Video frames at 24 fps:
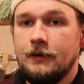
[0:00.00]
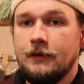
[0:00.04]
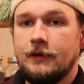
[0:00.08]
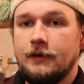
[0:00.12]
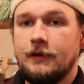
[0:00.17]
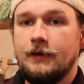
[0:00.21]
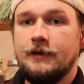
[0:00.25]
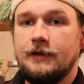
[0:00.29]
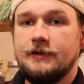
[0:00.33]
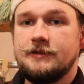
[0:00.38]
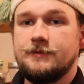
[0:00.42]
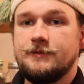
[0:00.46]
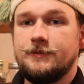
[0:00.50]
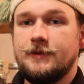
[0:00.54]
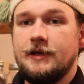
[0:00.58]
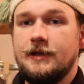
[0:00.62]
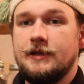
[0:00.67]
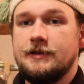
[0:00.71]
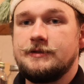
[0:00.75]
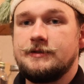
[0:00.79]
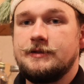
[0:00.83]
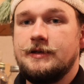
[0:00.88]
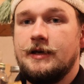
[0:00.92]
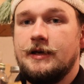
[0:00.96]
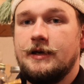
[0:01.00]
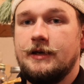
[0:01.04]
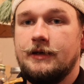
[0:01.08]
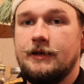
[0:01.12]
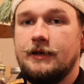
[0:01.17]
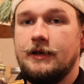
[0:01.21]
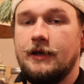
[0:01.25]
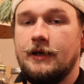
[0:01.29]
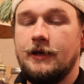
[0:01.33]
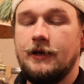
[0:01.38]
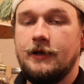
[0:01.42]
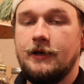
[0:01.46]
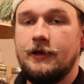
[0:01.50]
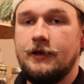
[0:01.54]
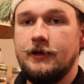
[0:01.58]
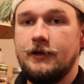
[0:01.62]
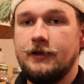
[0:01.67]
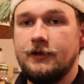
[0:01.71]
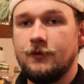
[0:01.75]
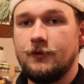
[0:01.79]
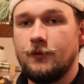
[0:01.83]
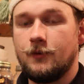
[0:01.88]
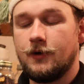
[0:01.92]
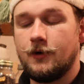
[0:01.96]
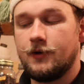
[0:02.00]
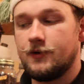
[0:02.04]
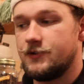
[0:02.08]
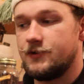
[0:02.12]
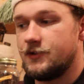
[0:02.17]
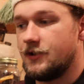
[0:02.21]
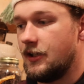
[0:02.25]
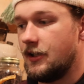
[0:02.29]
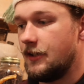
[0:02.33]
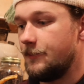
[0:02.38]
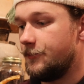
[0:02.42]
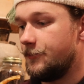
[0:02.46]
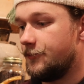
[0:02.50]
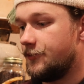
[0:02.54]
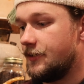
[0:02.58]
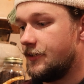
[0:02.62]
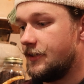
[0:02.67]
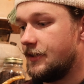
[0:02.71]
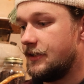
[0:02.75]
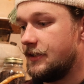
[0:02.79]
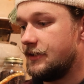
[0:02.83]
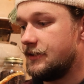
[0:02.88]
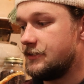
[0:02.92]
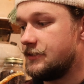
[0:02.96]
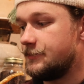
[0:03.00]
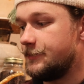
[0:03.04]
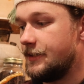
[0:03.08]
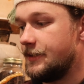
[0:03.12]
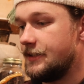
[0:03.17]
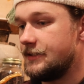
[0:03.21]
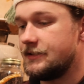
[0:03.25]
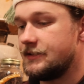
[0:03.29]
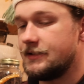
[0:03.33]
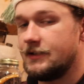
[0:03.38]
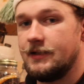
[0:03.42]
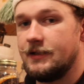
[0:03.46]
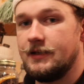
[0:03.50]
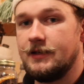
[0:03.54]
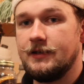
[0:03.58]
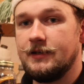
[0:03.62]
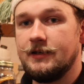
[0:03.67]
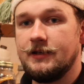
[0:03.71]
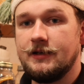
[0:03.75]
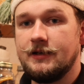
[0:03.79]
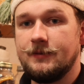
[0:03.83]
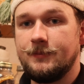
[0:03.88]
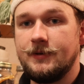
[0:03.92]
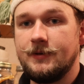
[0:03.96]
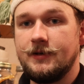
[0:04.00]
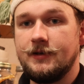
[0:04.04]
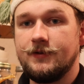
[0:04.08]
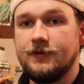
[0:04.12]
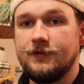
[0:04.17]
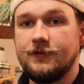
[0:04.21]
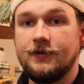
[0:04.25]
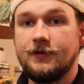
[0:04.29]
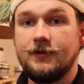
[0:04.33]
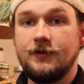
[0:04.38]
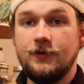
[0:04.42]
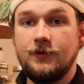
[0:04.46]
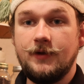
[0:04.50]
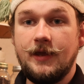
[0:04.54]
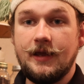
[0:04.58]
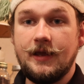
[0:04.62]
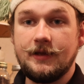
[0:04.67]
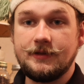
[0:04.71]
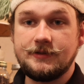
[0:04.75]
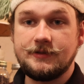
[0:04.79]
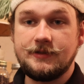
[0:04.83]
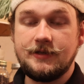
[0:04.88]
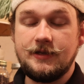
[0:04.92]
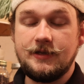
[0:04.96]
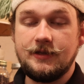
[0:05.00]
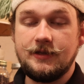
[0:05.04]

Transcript: getting some things done in the workshop, trying to get this place cleaned up. You can't see